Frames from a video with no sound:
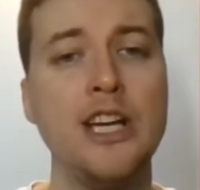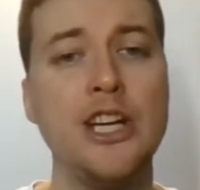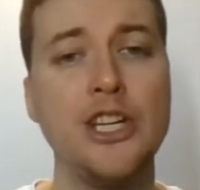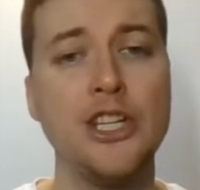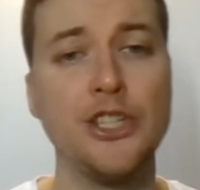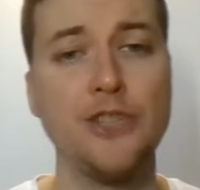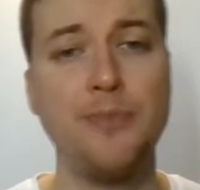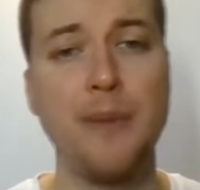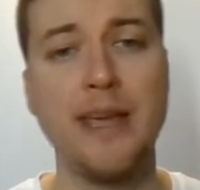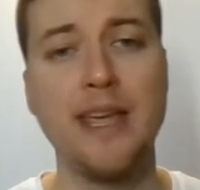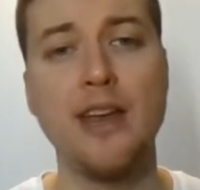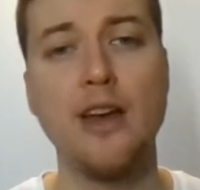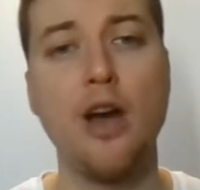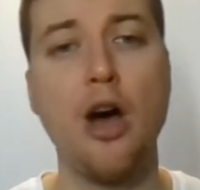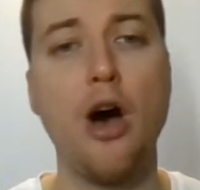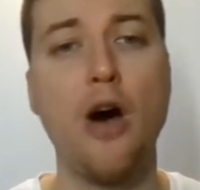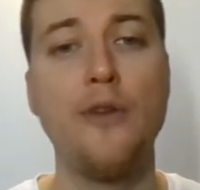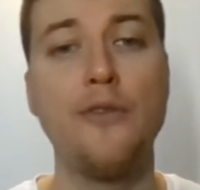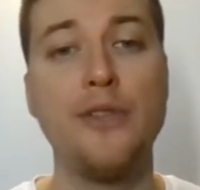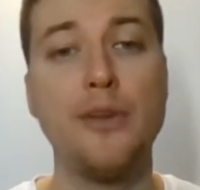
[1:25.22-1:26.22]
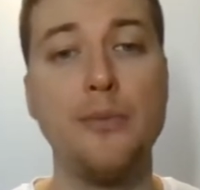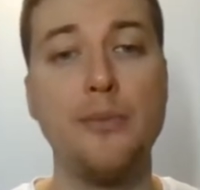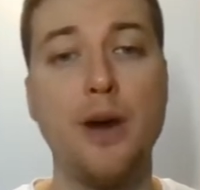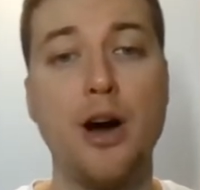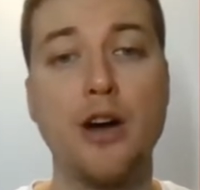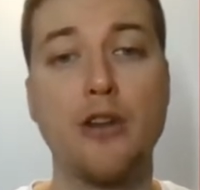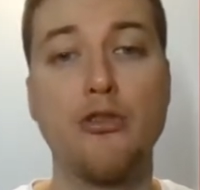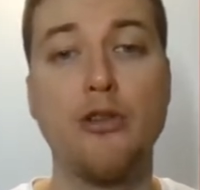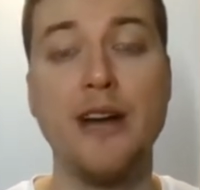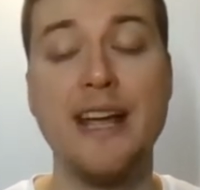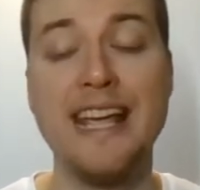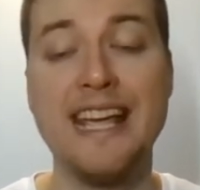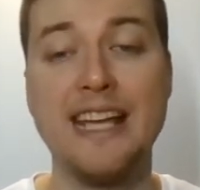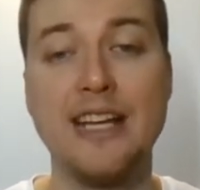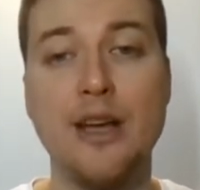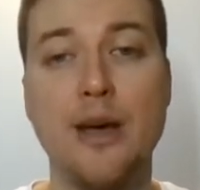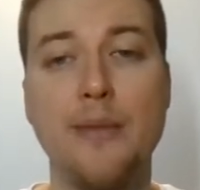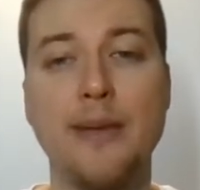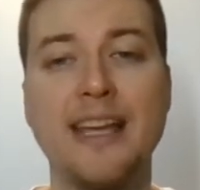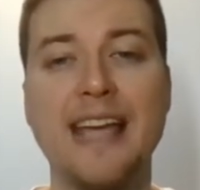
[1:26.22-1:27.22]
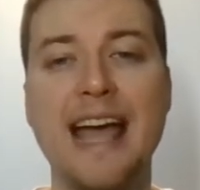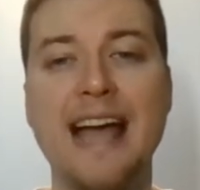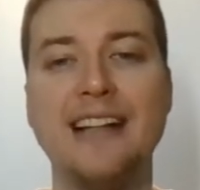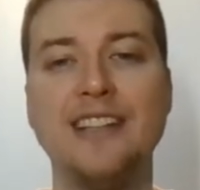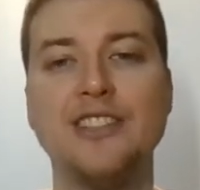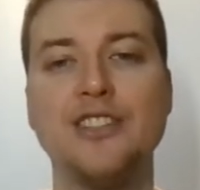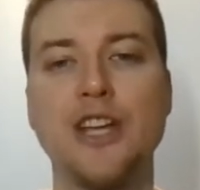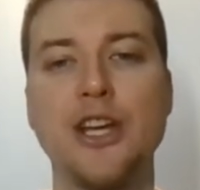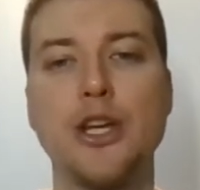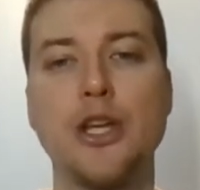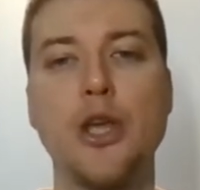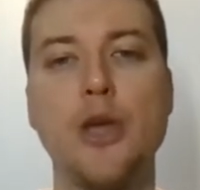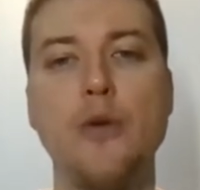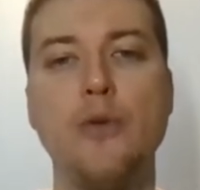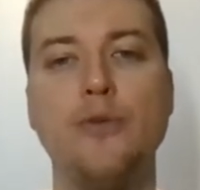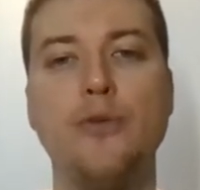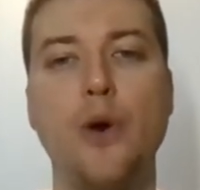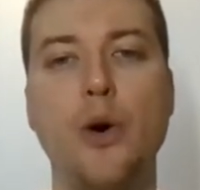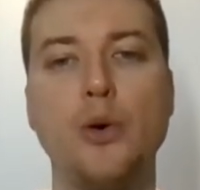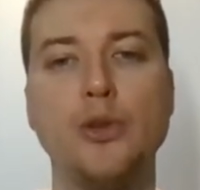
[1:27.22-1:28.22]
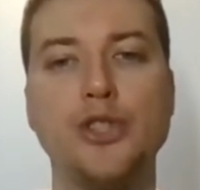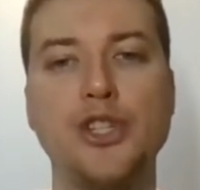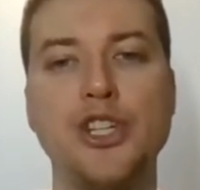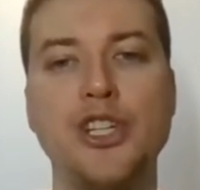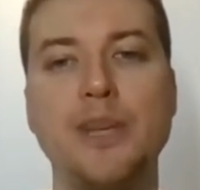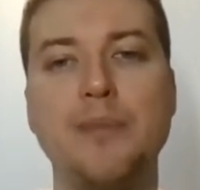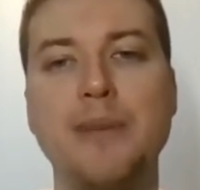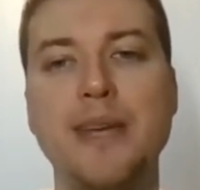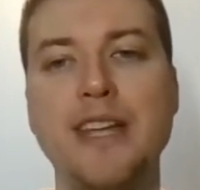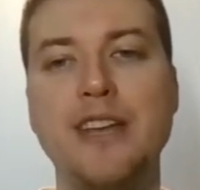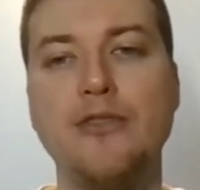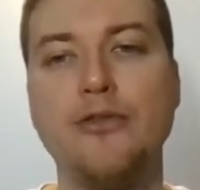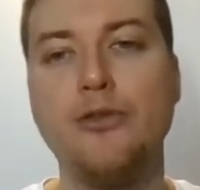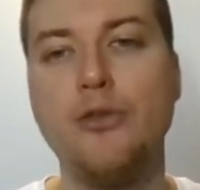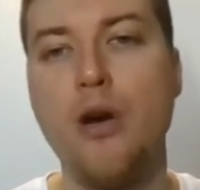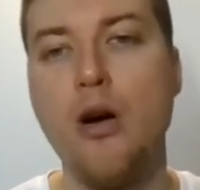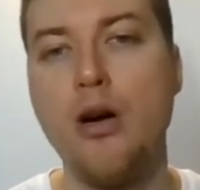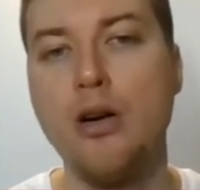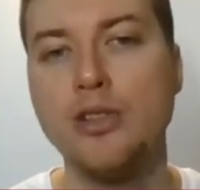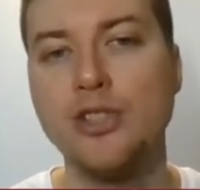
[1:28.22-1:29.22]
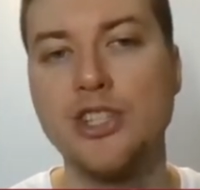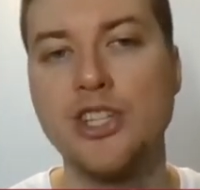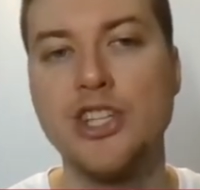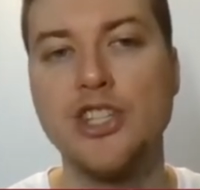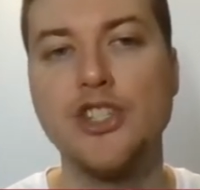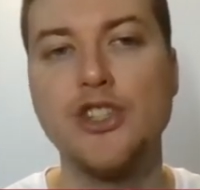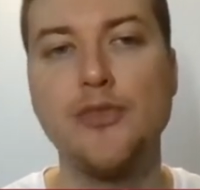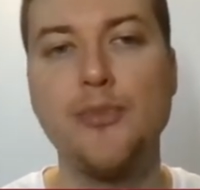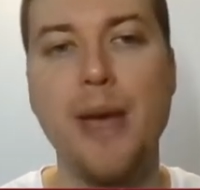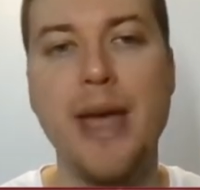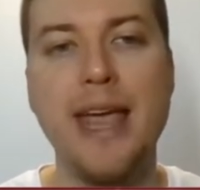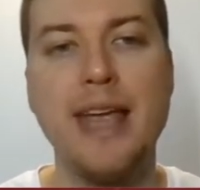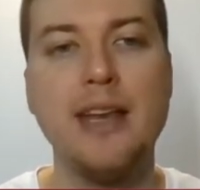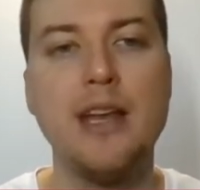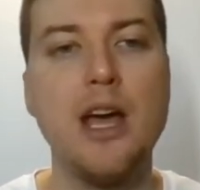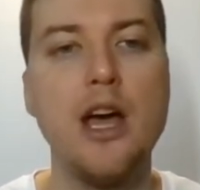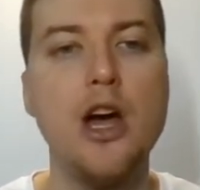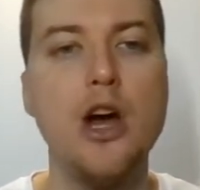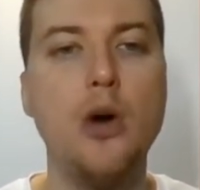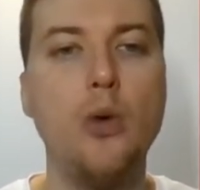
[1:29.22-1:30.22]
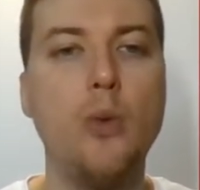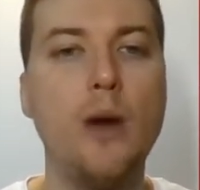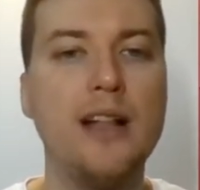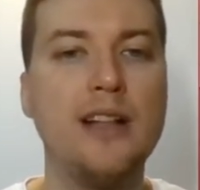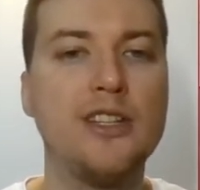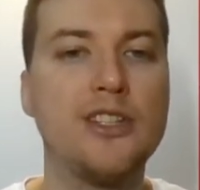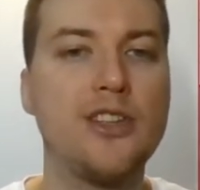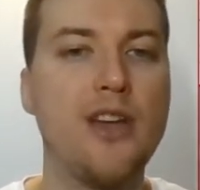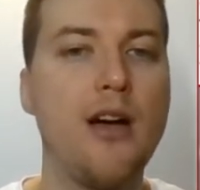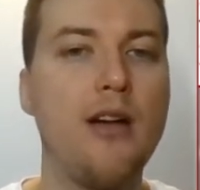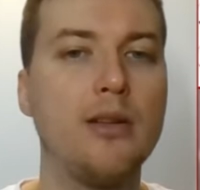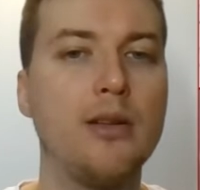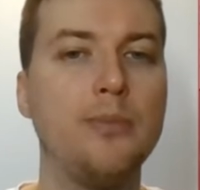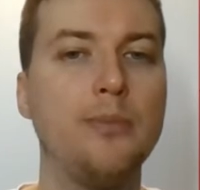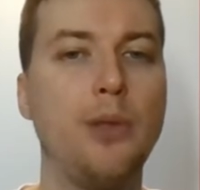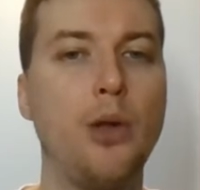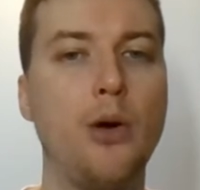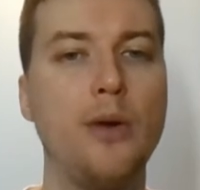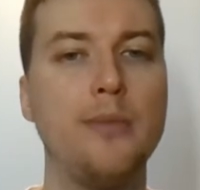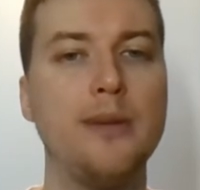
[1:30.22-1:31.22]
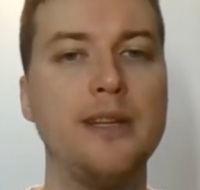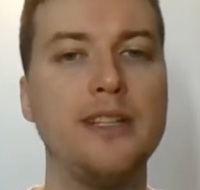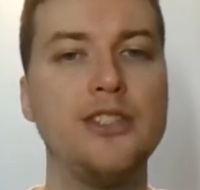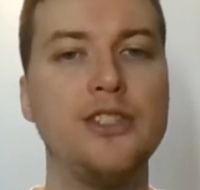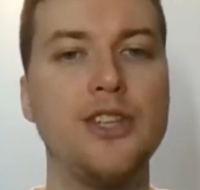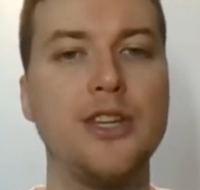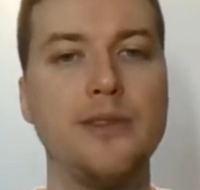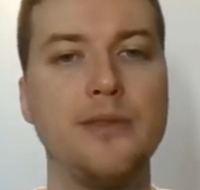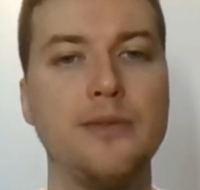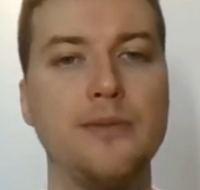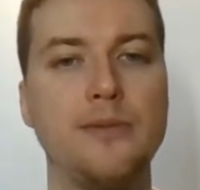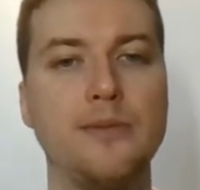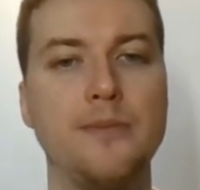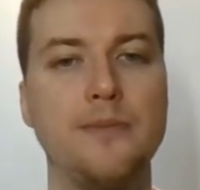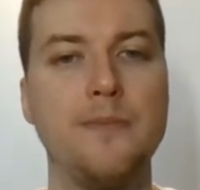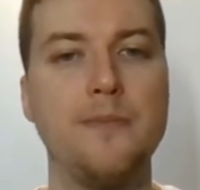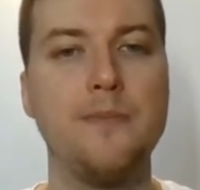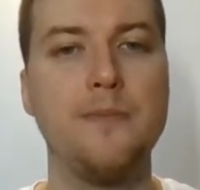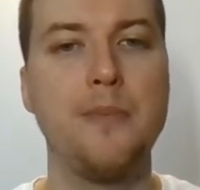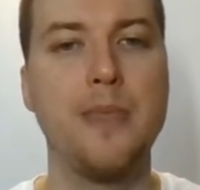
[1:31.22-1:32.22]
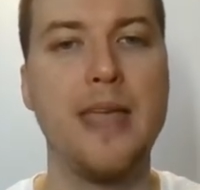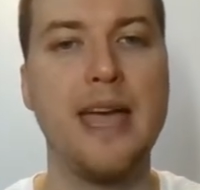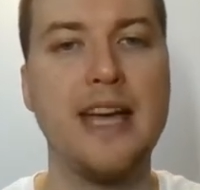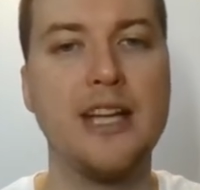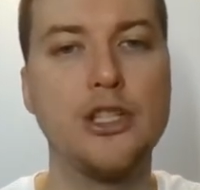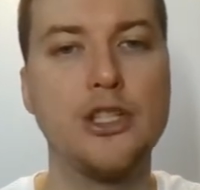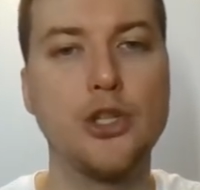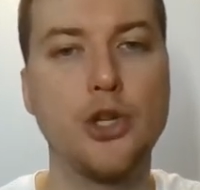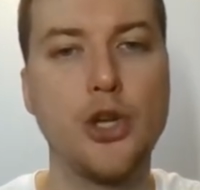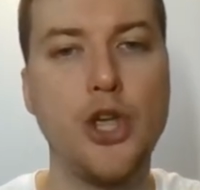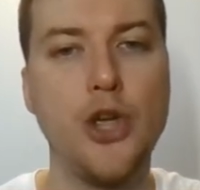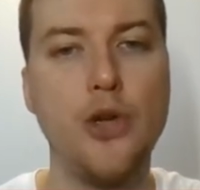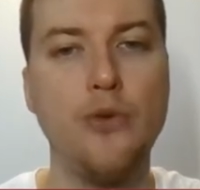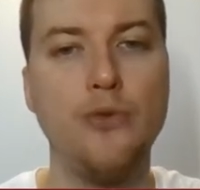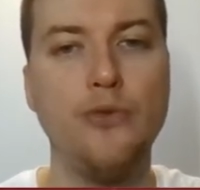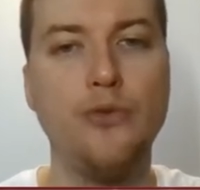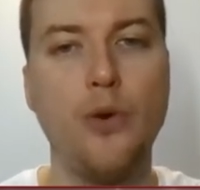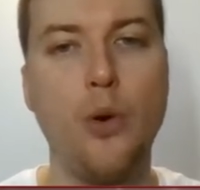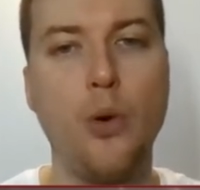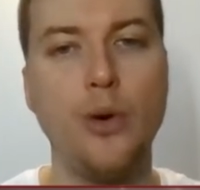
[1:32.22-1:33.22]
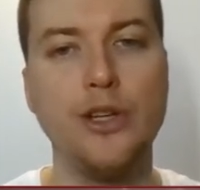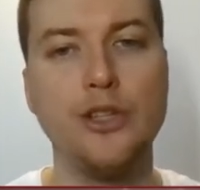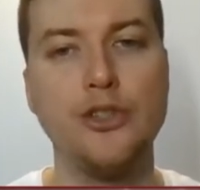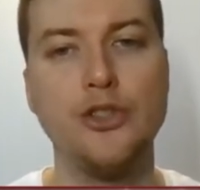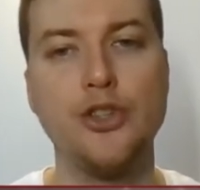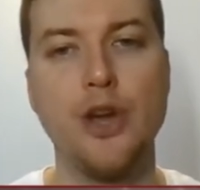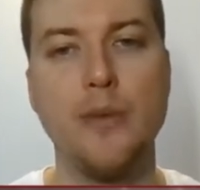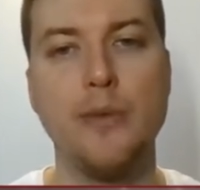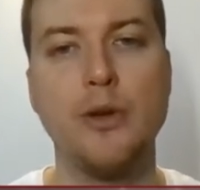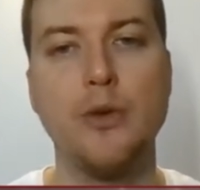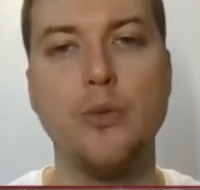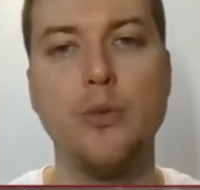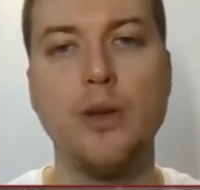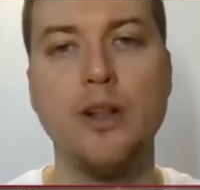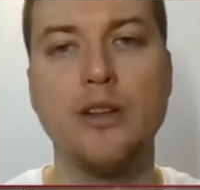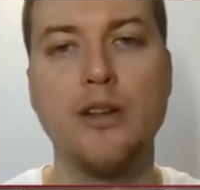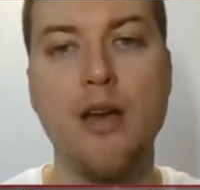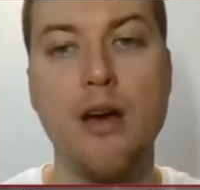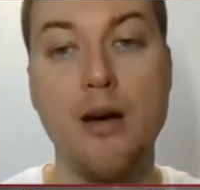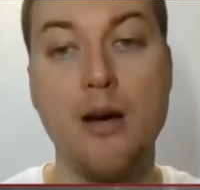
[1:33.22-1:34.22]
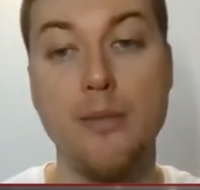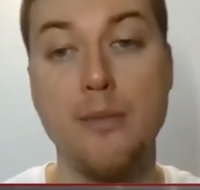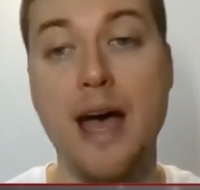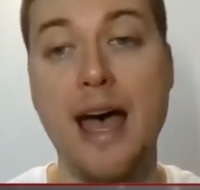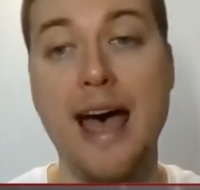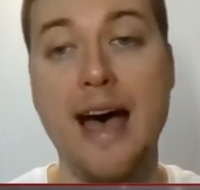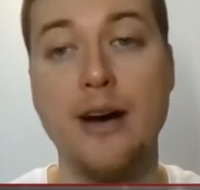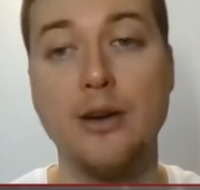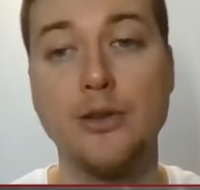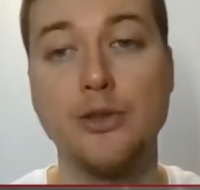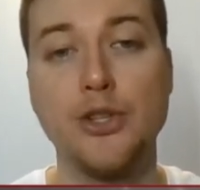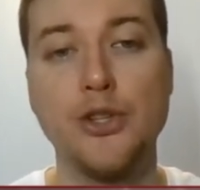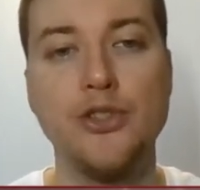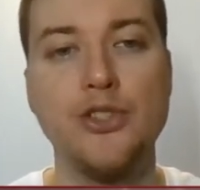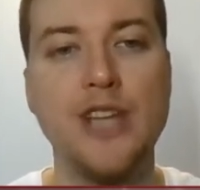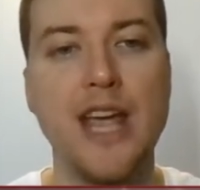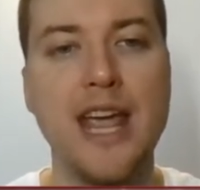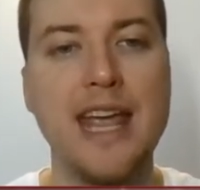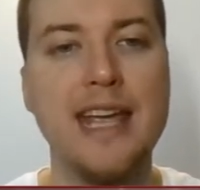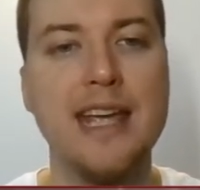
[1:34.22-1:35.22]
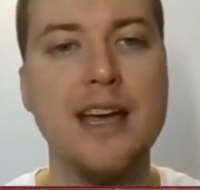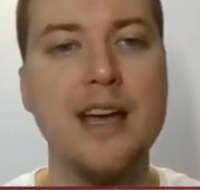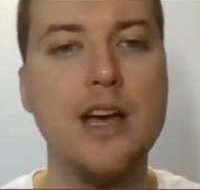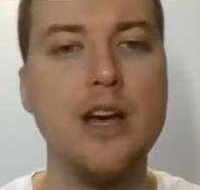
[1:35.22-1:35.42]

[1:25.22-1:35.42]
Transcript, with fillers: Speaking of the macroeconomic calendar, Q4 GDP in France and Spain, well as unemployment and Q4 in Germany will come out today.